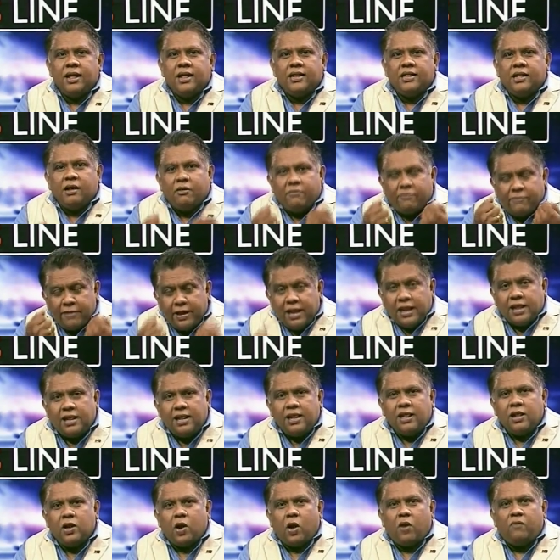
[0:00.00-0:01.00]
the
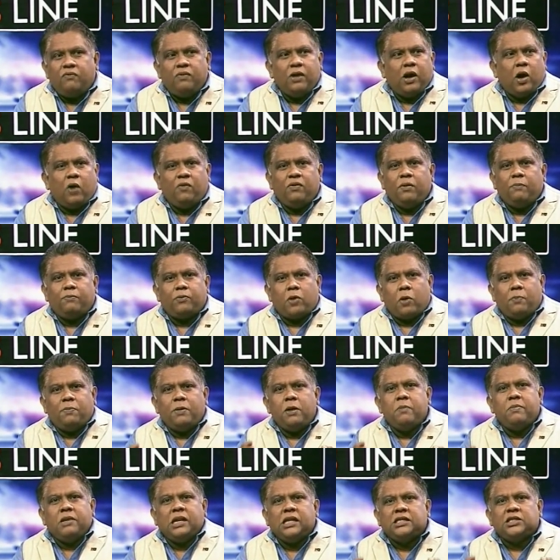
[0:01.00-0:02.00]
will of a, of a
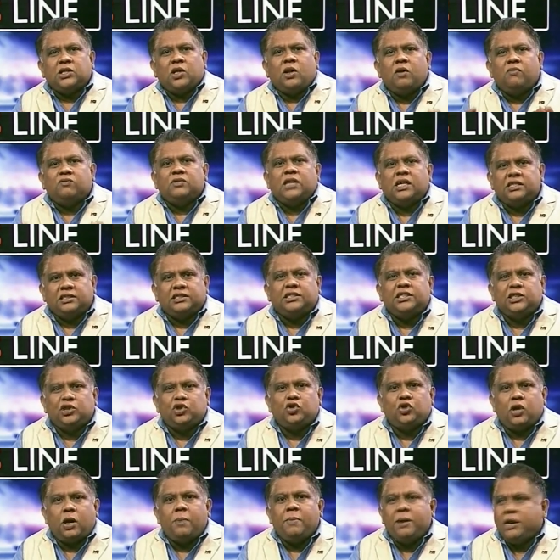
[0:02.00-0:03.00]
proper minister of justice
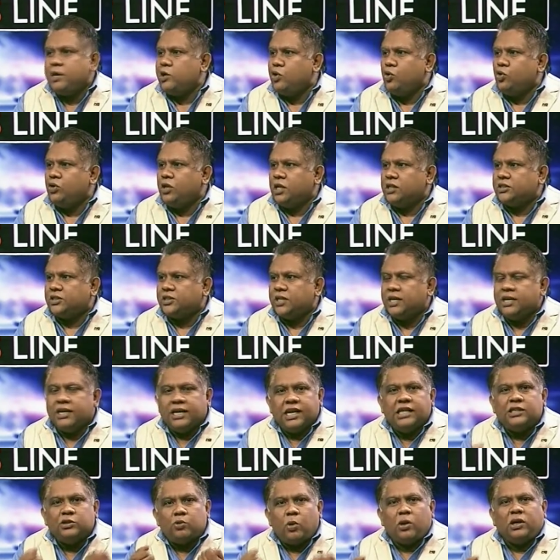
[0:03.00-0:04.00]
to come and do this mm.
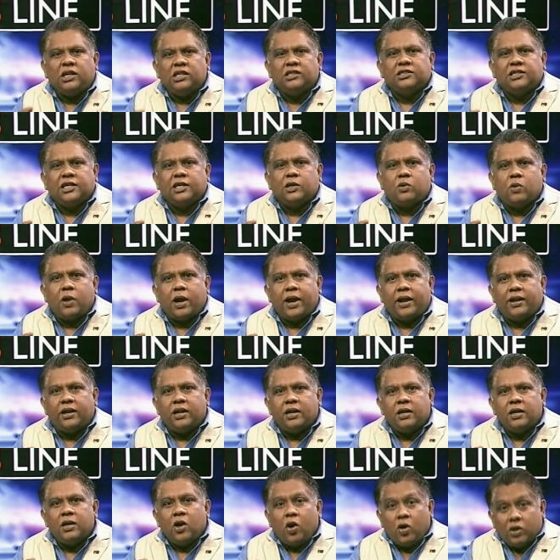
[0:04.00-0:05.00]
is what is required.
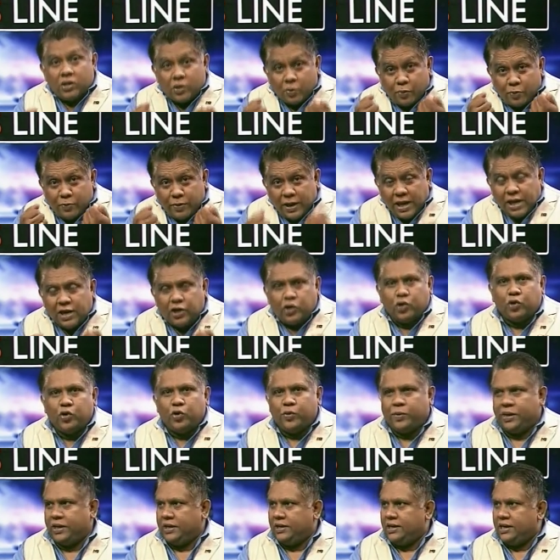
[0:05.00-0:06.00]
Or the will to
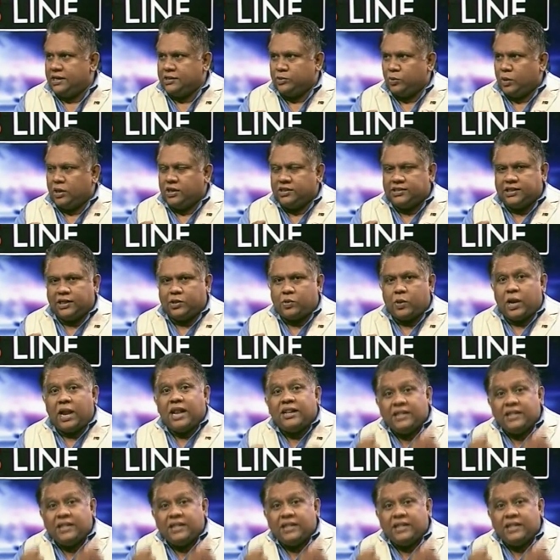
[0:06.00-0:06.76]
do it is what is required.